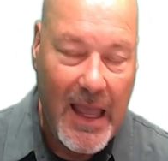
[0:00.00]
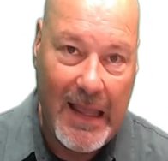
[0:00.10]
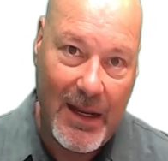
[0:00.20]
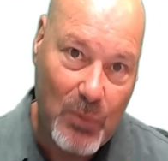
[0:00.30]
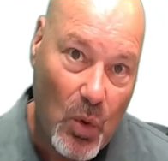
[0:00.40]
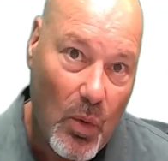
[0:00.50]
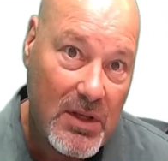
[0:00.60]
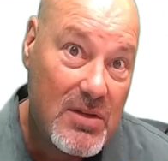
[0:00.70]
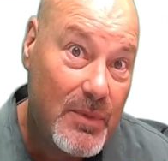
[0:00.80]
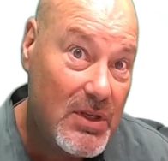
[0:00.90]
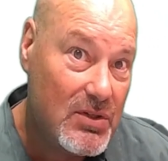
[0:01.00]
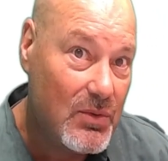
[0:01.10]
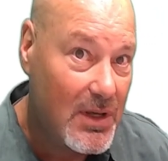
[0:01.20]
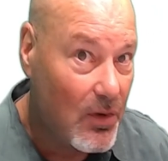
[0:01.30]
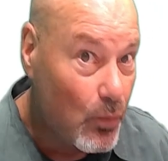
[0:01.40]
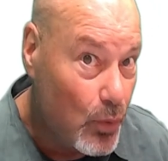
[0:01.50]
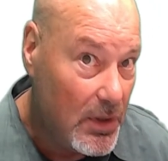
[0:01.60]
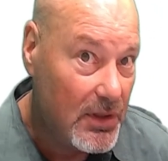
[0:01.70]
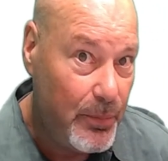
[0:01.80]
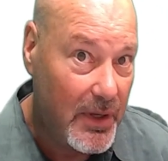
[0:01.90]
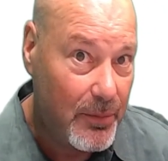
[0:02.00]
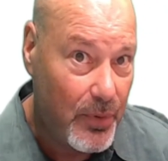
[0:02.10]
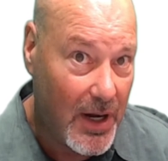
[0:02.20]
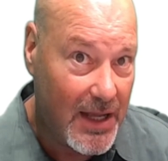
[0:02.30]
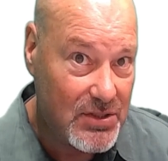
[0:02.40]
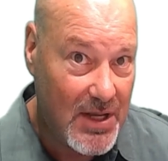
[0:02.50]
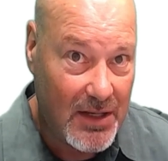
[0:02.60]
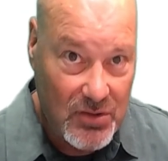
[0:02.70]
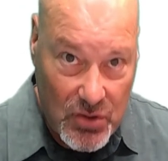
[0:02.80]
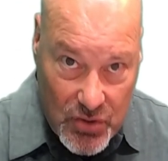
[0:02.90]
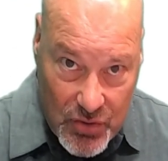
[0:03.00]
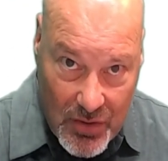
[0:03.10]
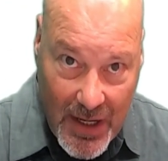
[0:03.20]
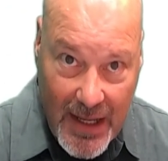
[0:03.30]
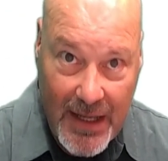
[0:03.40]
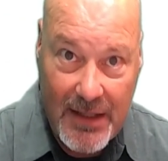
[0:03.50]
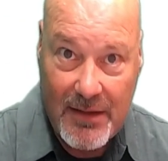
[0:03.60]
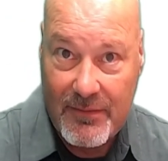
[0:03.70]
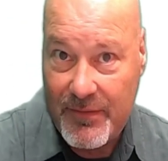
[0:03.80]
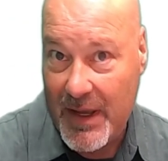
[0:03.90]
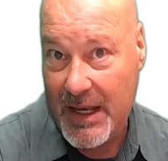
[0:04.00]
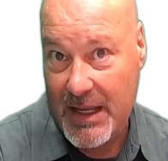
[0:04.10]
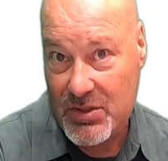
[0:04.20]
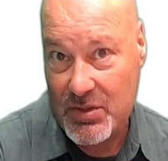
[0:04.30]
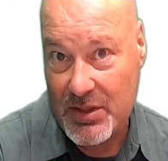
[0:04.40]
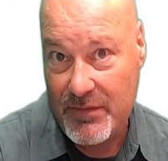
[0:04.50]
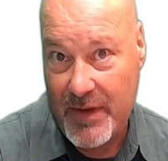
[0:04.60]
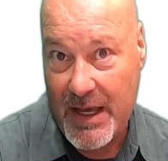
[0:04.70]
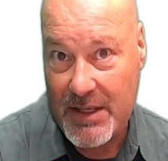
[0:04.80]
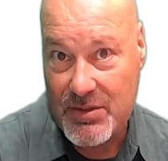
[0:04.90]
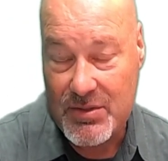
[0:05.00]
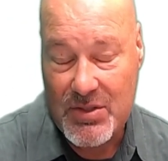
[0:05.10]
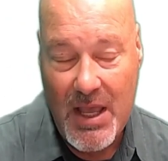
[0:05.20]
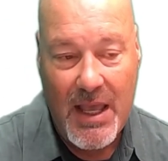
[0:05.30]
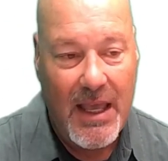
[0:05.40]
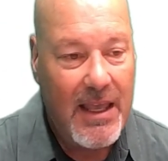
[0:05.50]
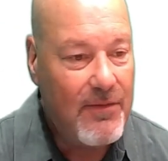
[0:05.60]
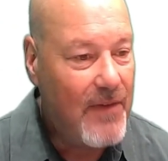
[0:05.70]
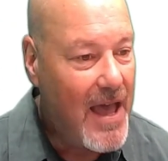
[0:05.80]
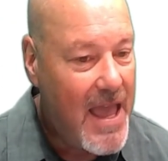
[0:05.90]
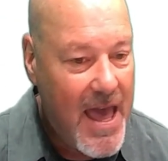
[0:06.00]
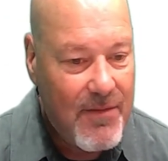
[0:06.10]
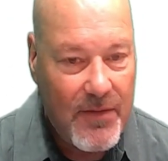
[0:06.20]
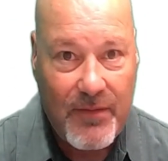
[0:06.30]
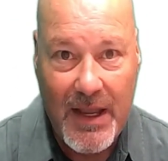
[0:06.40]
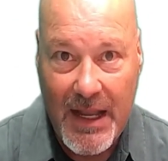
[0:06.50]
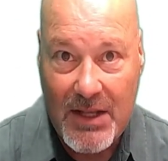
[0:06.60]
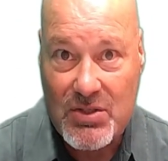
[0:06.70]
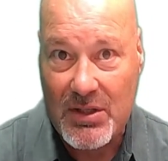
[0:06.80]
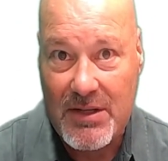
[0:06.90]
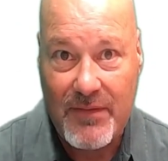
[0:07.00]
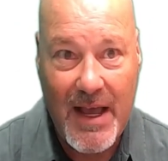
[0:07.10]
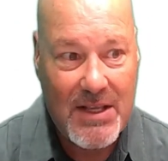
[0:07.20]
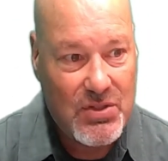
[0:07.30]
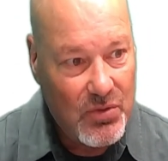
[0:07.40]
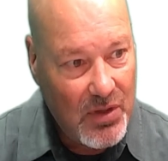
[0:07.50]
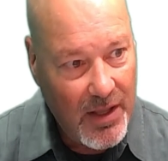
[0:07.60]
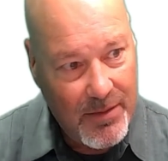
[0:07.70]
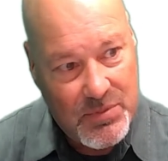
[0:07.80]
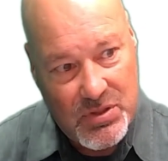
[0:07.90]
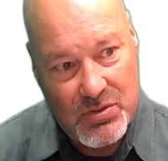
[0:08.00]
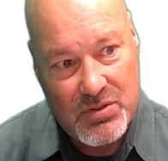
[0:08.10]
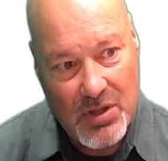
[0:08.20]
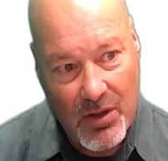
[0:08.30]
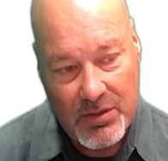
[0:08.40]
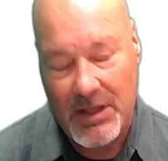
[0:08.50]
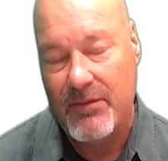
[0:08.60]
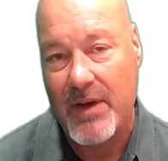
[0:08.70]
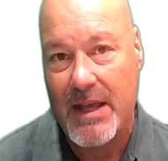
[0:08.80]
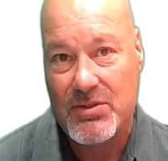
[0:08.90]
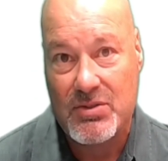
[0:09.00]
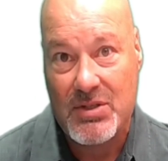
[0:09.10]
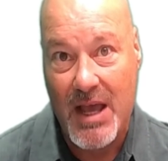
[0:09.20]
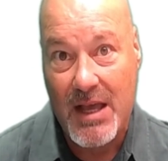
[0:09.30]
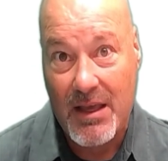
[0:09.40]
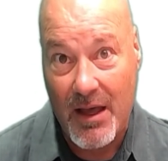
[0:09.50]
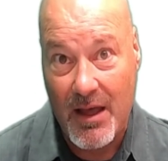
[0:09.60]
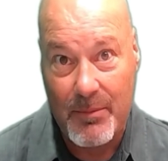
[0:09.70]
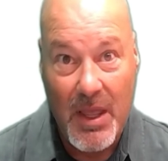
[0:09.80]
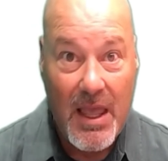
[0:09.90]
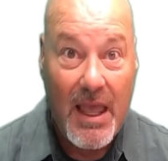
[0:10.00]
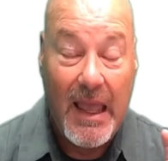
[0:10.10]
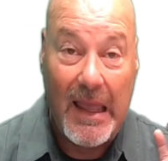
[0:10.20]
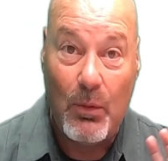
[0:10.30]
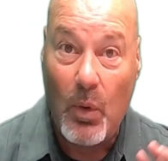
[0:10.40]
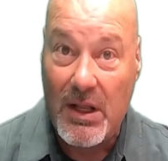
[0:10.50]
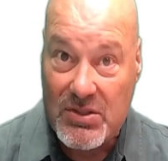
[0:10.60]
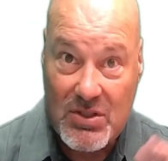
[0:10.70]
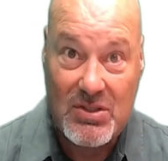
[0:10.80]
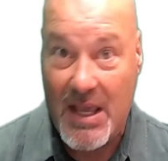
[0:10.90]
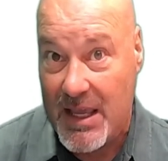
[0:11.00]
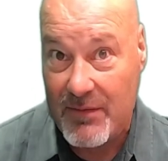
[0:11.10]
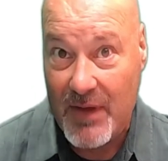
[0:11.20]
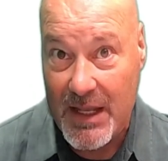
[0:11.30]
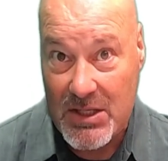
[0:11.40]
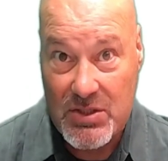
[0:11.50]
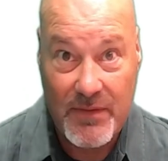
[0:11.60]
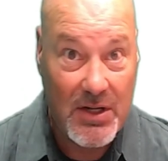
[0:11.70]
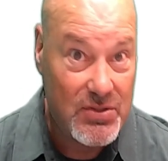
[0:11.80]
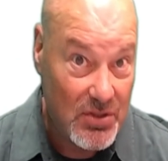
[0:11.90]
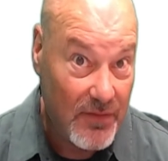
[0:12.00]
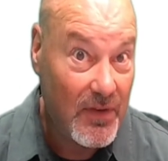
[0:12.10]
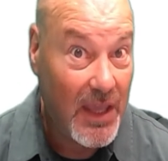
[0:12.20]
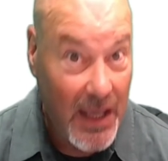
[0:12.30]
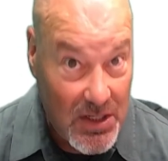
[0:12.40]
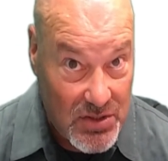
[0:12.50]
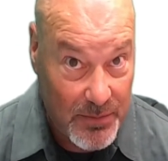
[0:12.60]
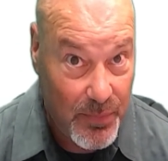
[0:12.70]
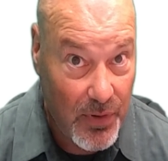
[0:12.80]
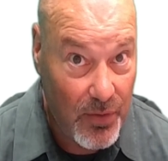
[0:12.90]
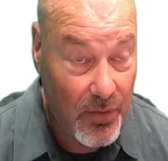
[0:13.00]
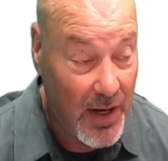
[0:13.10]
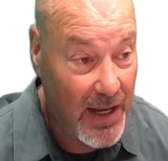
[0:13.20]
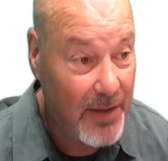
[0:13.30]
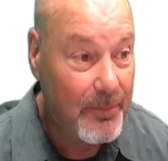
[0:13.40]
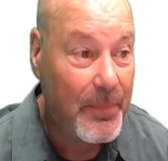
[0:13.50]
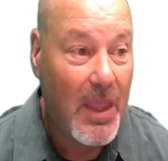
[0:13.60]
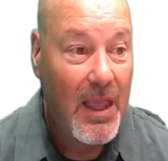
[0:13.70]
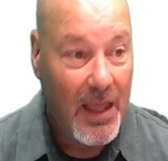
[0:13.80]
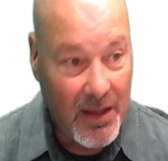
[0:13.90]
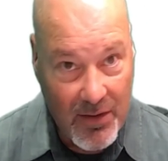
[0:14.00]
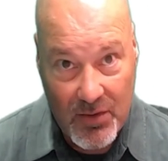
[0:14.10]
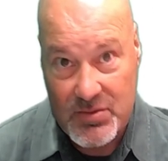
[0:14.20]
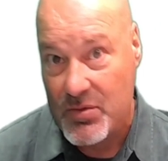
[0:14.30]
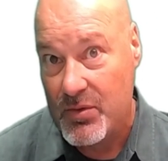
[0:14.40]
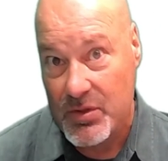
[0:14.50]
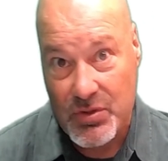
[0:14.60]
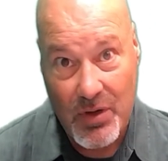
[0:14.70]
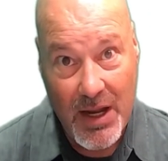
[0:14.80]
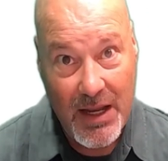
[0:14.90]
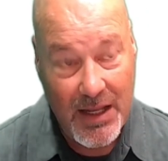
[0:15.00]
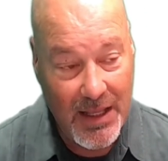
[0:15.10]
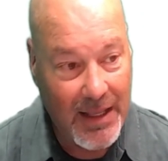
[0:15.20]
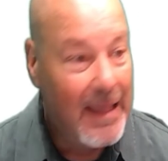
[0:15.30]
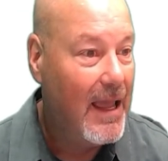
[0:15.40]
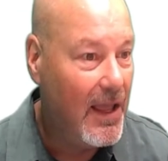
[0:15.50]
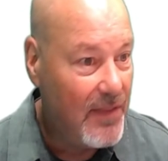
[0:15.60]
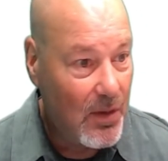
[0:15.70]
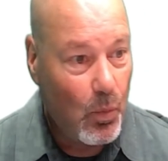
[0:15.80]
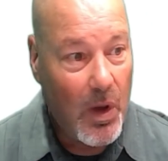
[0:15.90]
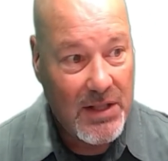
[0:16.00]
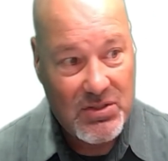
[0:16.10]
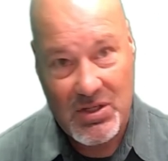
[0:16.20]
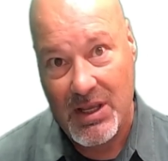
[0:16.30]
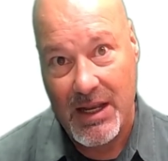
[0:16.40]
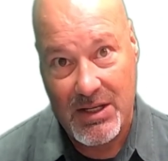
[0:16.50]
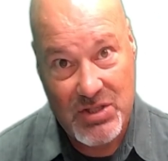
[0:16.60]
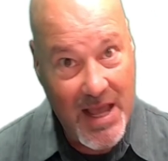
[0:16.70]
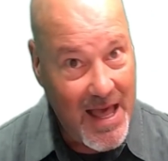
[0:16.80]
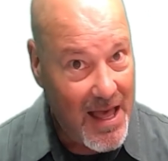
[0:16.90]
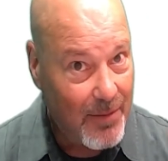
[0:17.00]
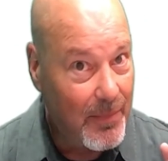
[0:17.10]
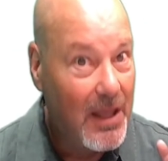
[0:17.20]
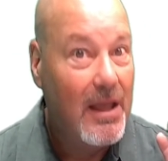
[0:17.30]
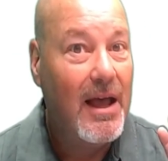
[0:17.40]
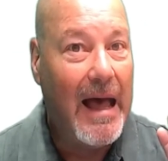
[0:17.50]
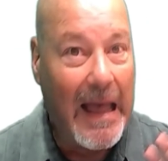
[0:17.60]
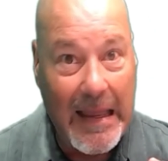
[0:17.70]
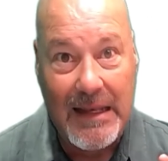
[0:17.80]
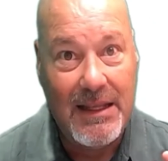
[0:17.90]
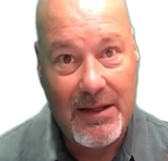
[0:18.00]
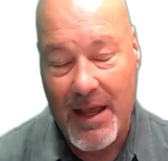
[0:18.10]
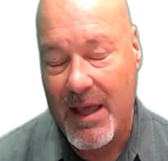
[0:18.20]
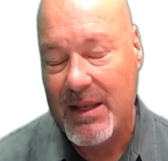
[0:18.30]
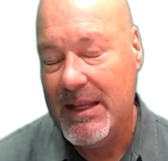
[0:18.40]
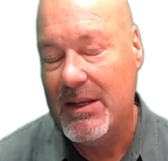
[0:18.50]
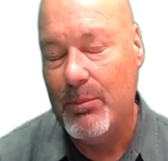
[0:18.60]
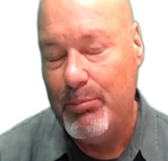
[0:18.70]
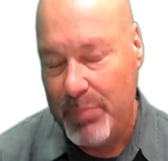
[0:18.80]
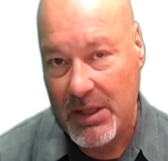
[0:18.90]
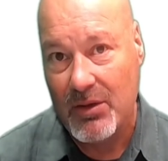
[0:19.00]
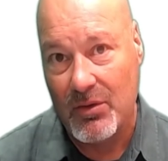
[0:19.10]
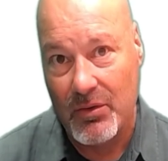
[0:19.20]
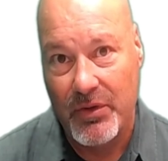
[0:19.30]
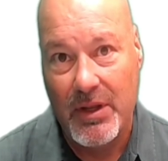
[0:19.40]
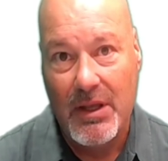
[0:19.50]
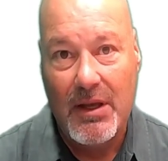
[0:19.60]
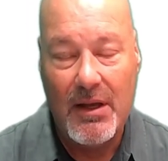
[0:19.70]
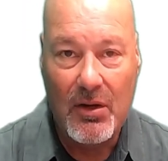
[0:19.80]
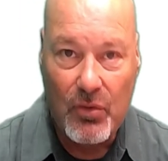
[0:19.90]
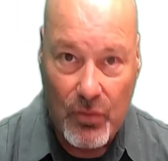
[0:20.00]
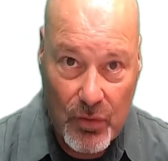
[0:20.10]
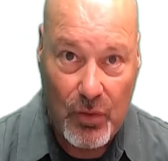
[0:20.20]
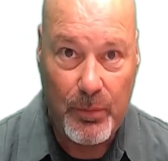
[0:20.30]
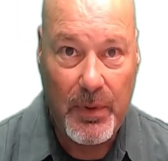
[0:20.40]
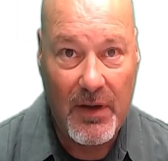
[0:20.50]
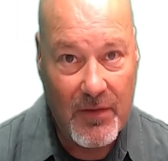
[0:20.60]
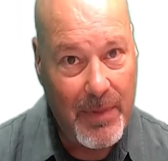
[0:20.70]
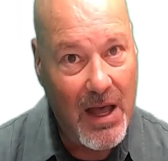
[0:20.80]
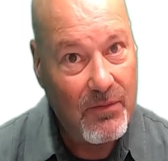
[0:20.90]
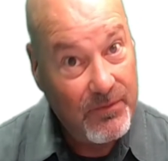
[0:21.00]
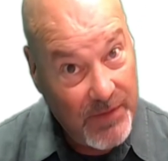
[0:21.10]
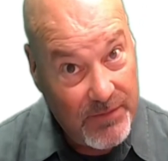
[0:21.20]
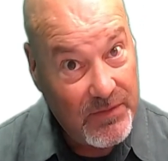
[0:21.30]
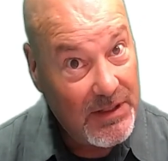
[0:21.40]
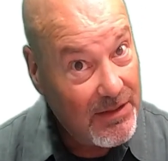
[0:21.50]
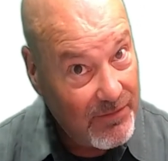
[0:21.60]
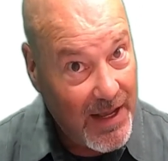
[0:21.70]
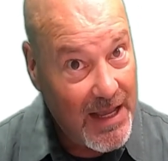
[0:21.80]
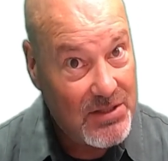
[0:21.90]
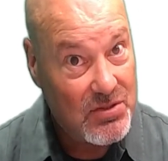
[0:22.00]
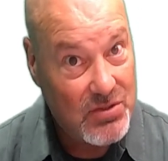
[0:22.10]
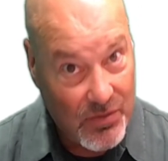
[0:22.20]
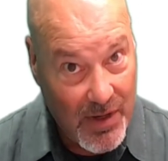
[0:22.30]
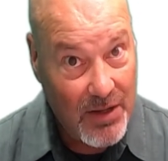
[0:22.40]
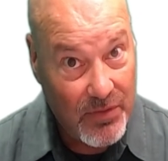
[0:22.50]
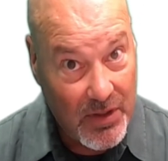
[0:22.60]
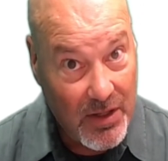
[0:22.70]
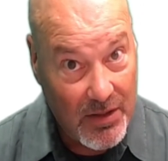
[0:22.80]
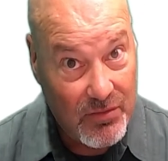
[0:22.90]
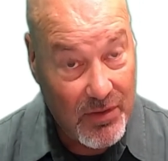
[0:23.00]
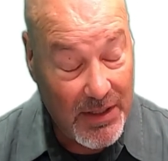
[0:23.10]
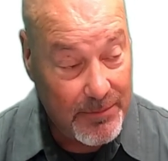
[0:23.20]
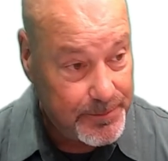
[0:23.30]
And I'm going to be doing a really big project to train financial advisors. If I have a financial advisor who comes to saltyadvisors.com and wants to take advantage of our certification program and goes through the training and then wants to get a job, I need to build a group of about 50 advisors around the country.